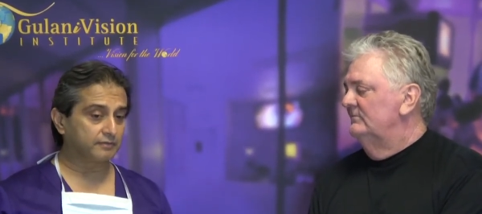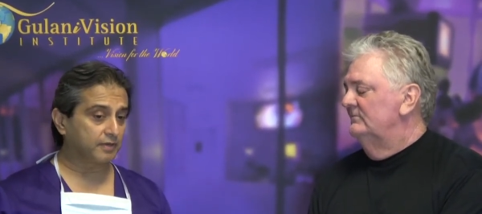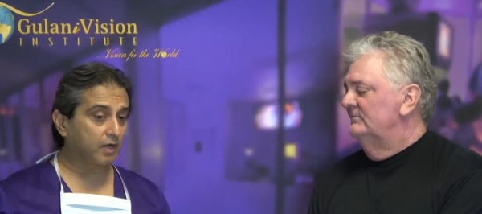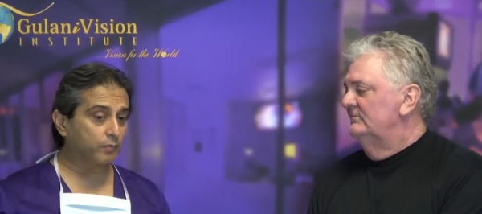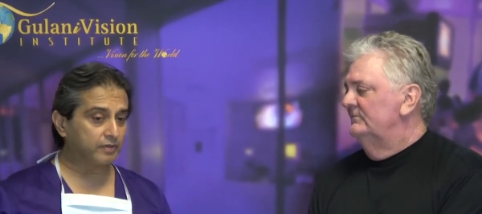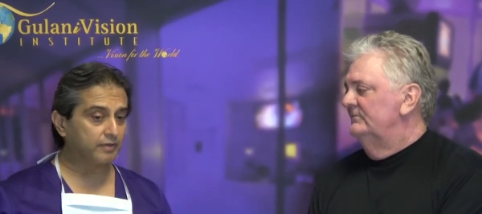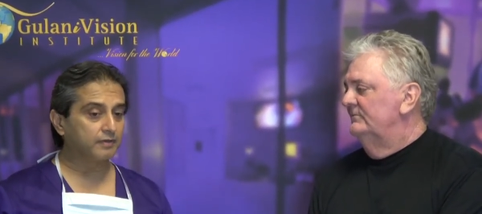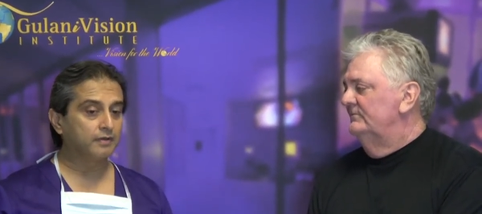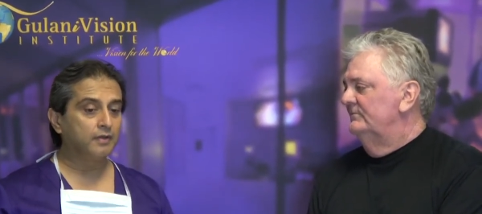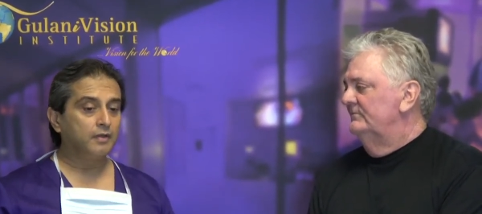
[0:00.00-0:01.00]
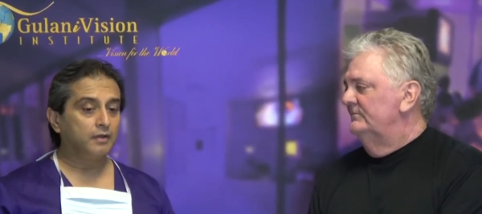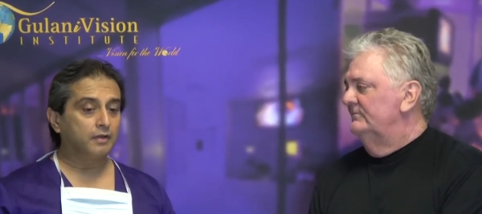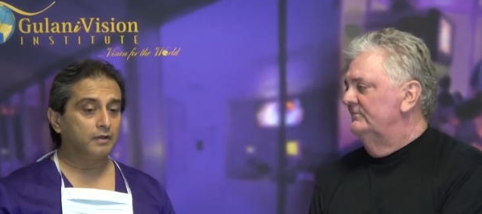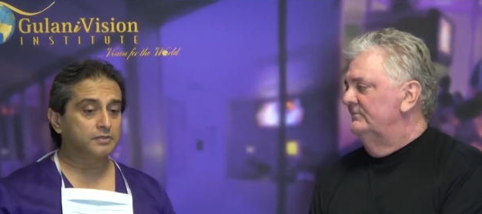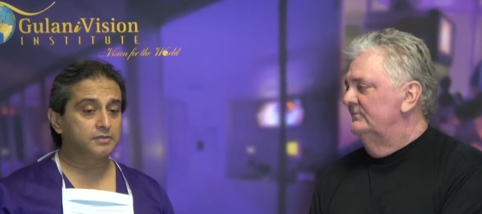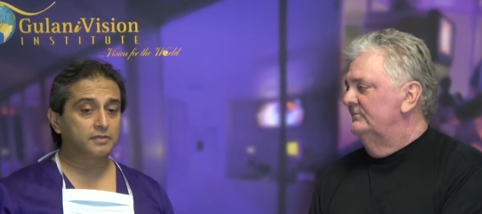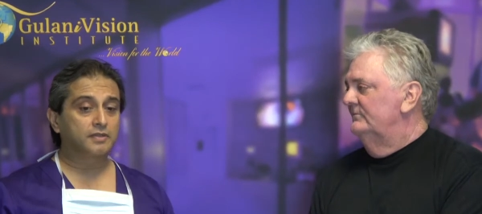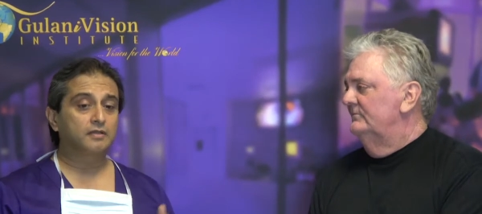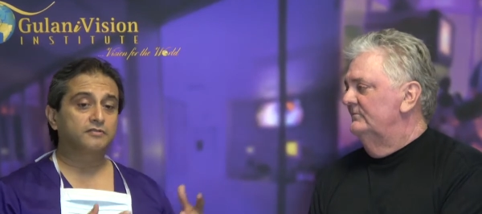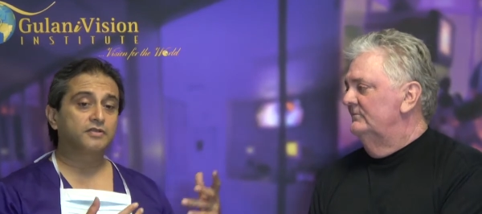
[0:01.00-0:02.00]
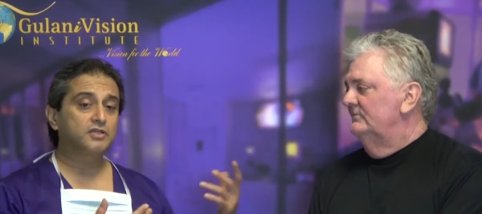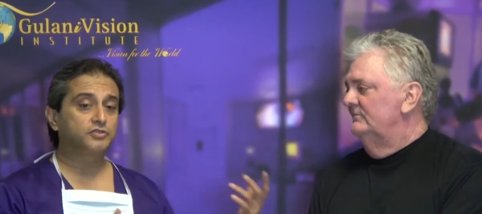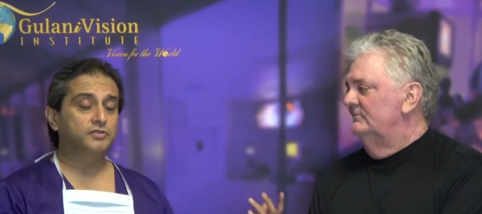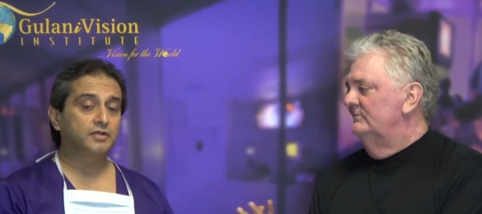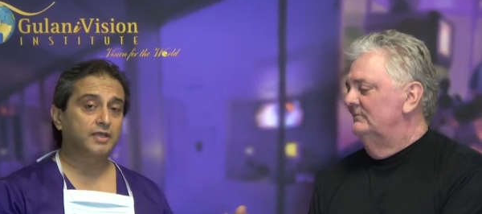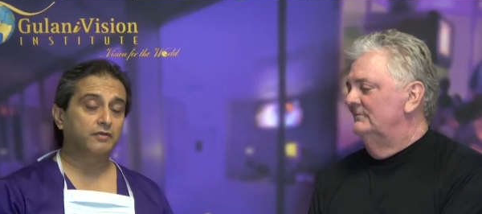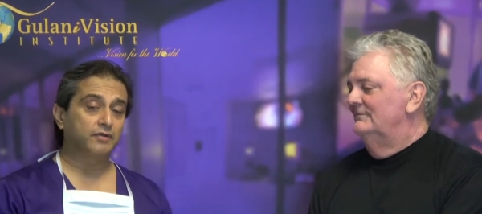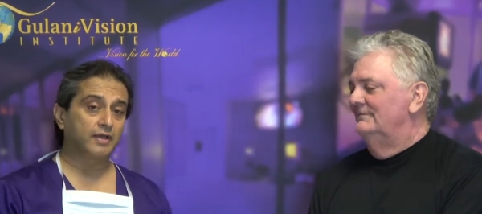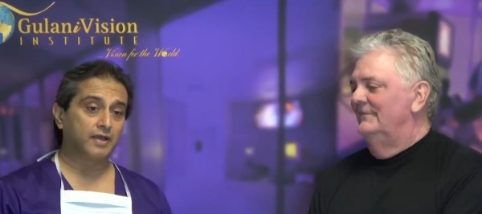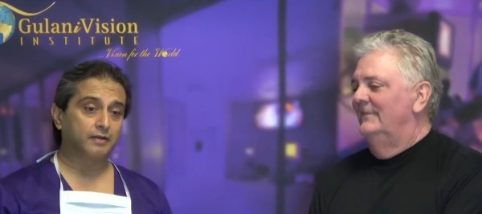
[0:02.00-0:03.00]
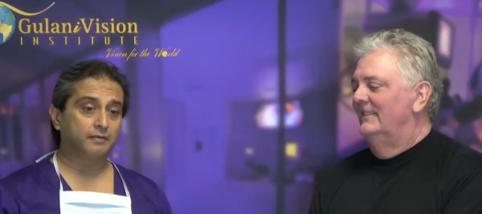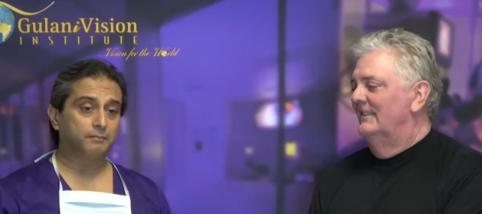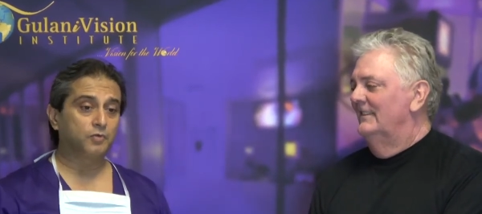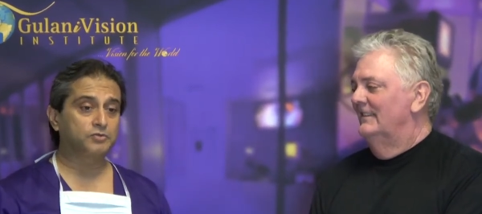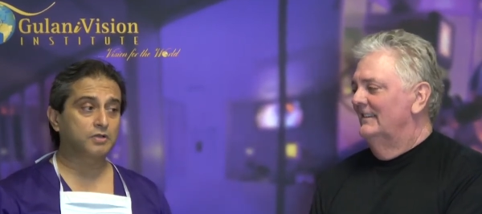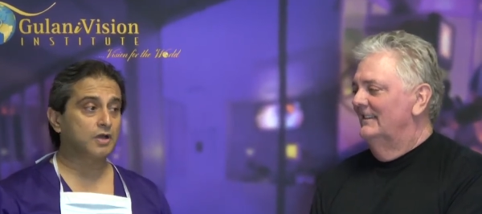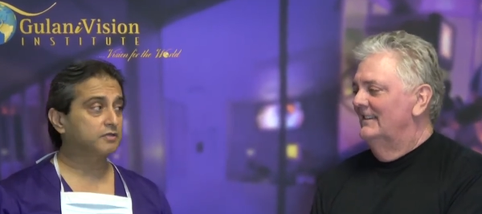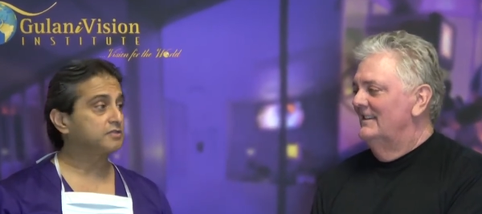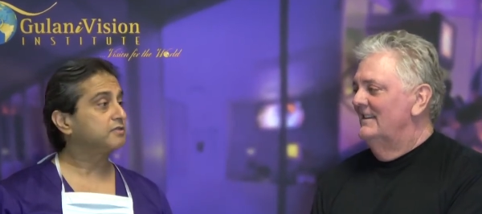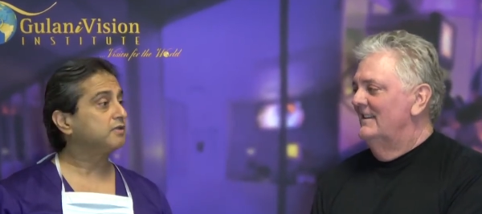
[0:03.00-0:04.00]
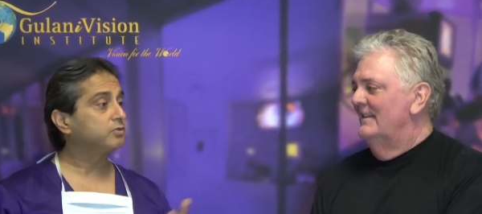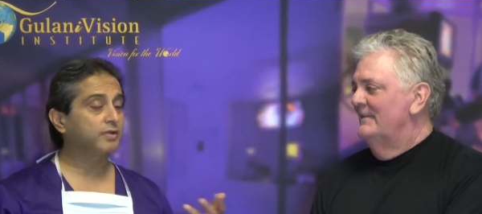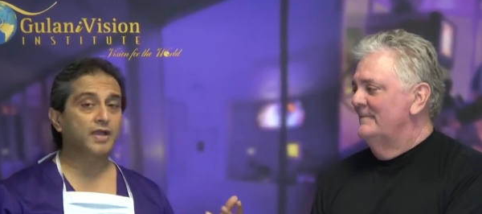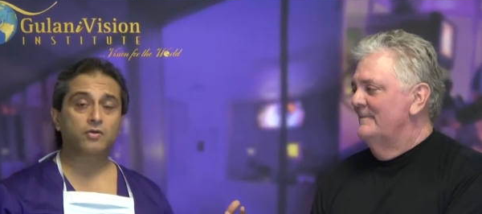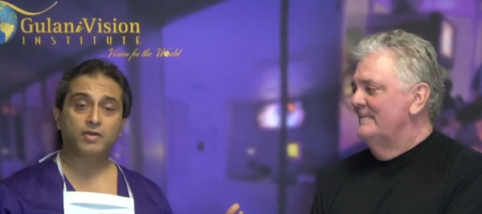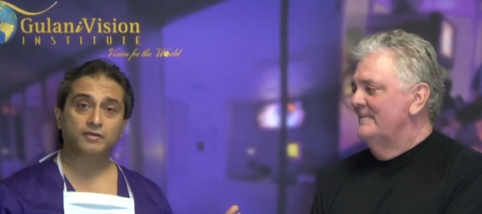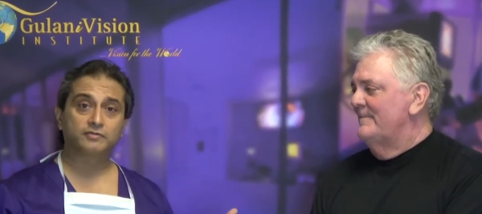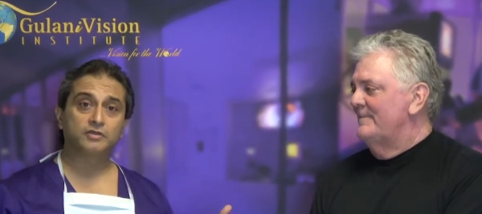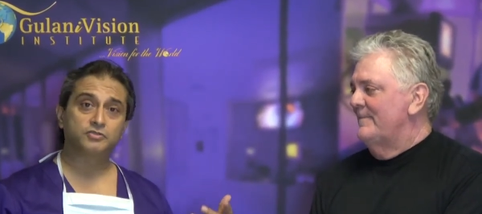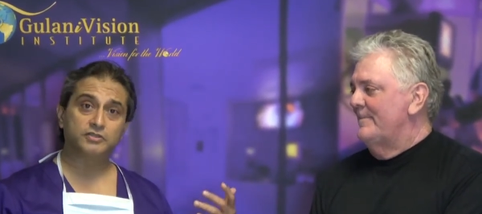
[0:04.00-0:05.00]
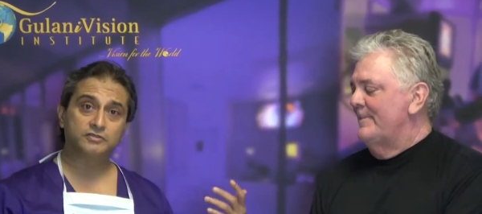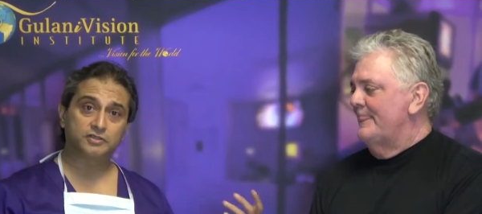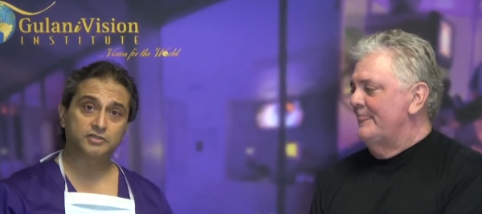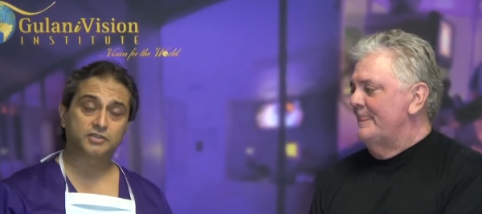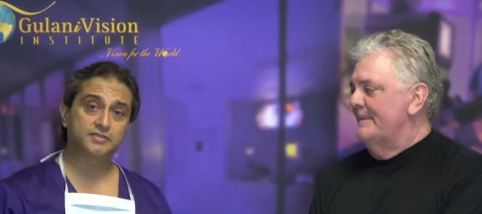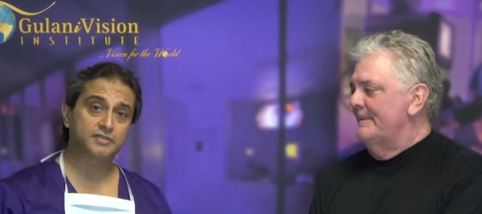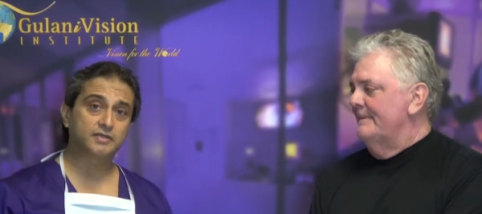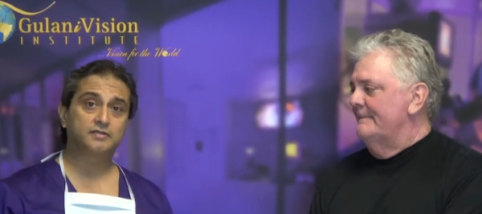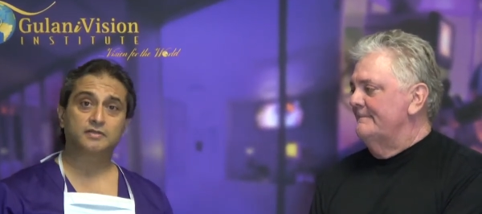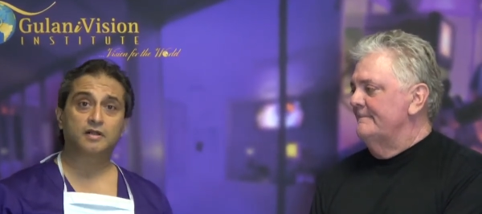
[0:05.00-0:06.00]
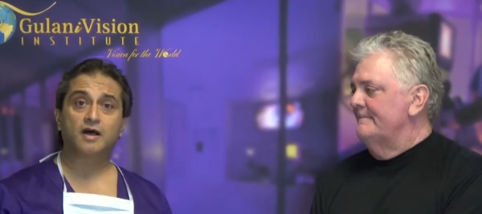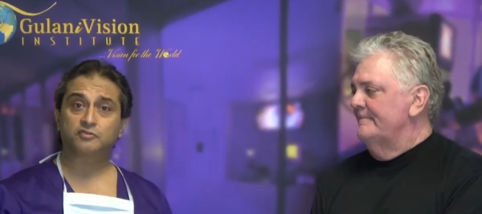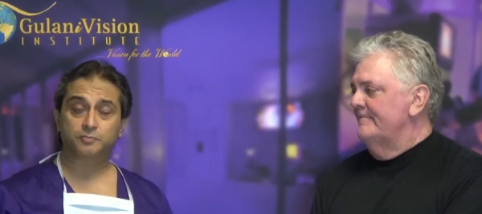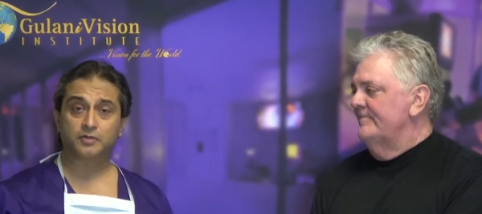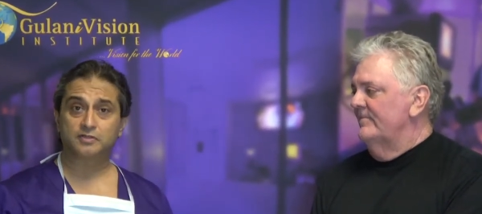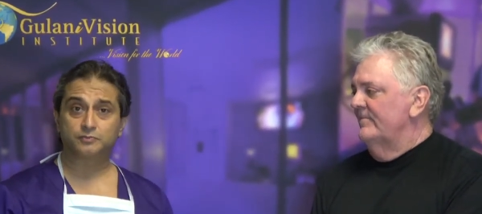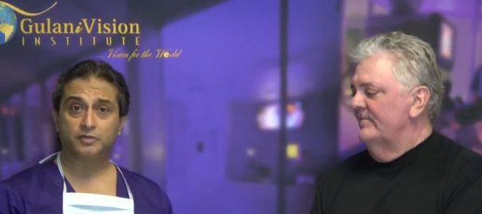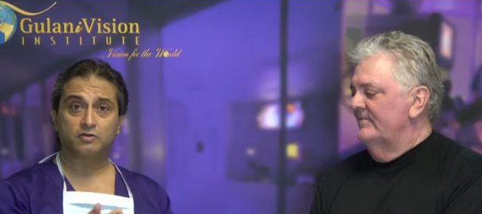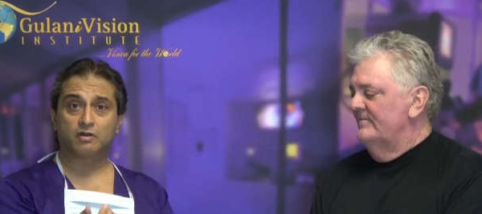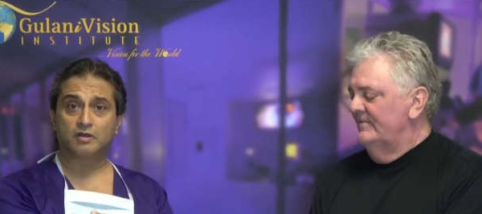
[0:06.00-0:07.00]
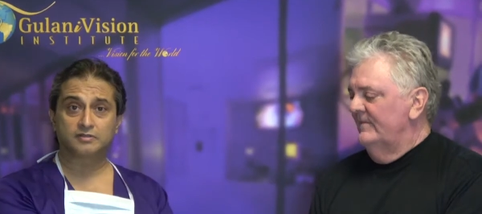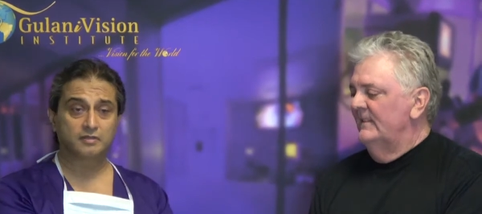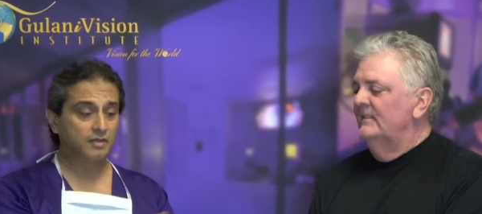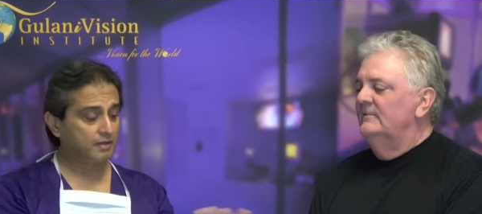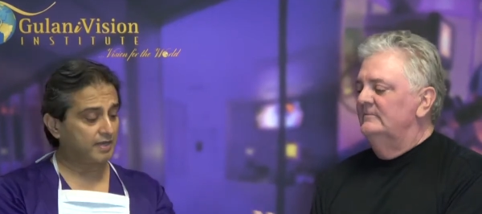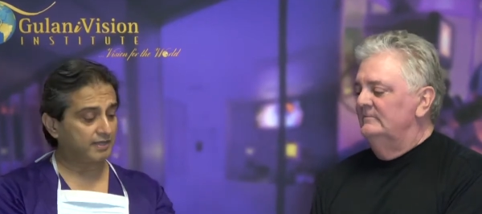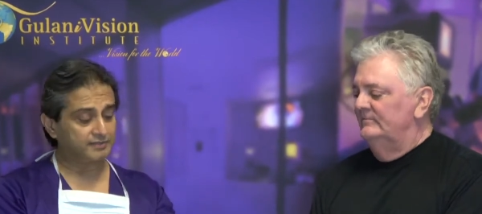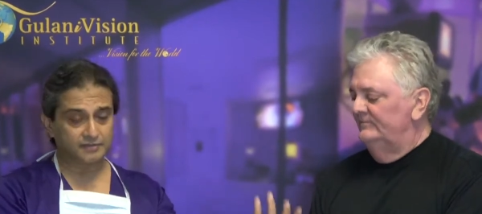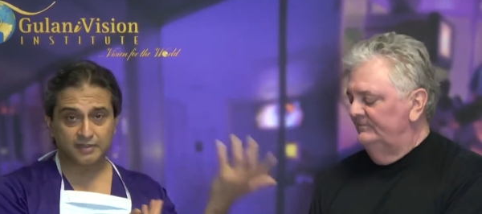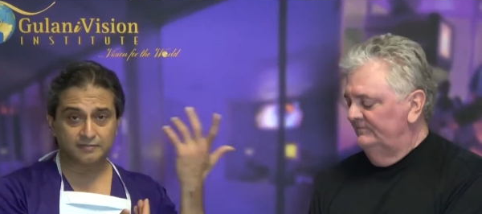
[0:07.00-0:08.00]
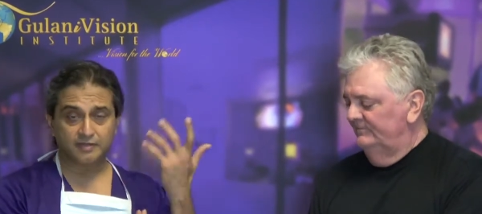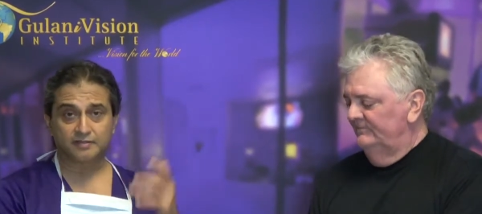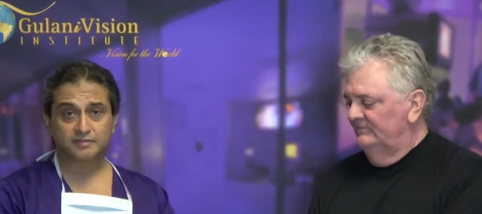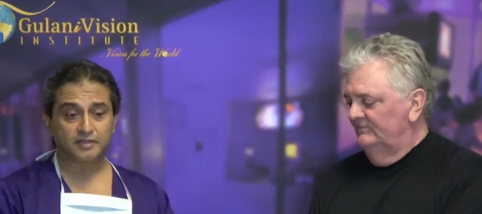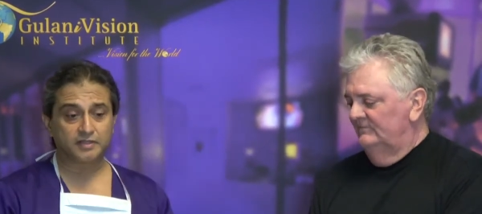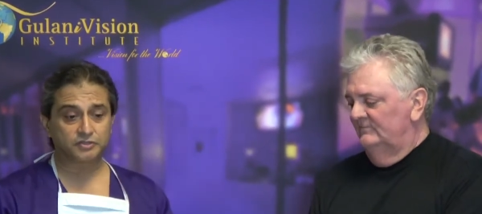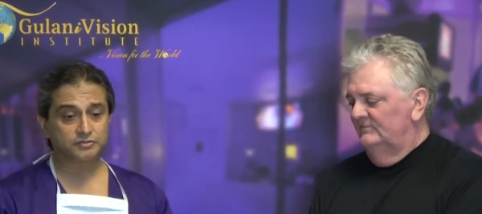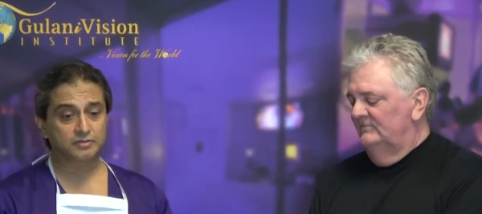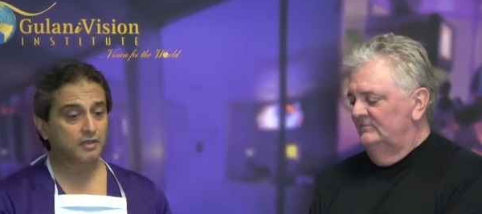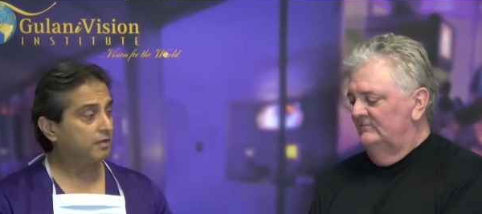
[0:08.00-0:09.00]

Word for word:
Speaker 1: and how we did it, uh, is the, the, surgery that Kevin had. Most doctors still do cataract surgery in surgical centers and hospitals with drugs, anesthesia, sedations.